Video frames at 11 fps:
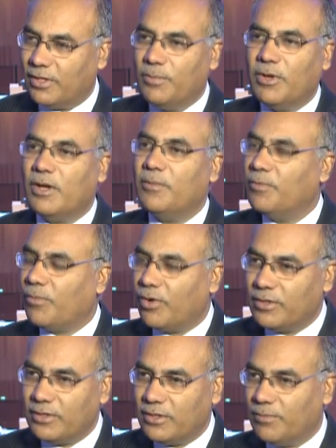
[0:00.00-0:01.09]
they become
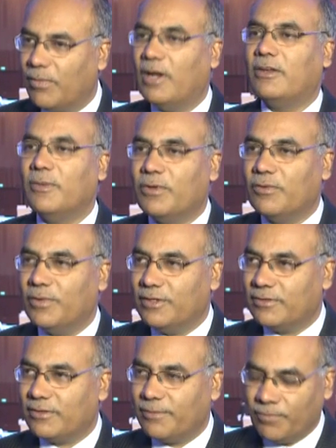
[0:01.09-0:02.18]
important in multiple
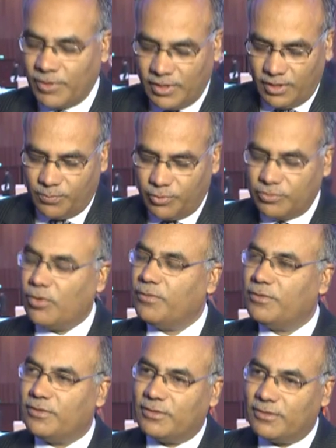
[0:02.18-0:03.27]
ways. Post
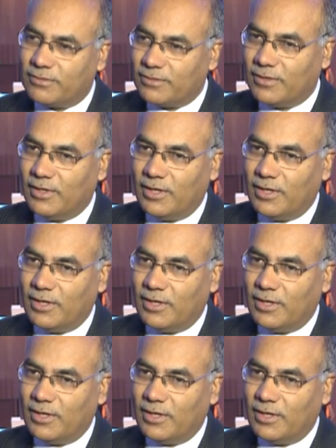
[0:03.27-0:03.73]
offices,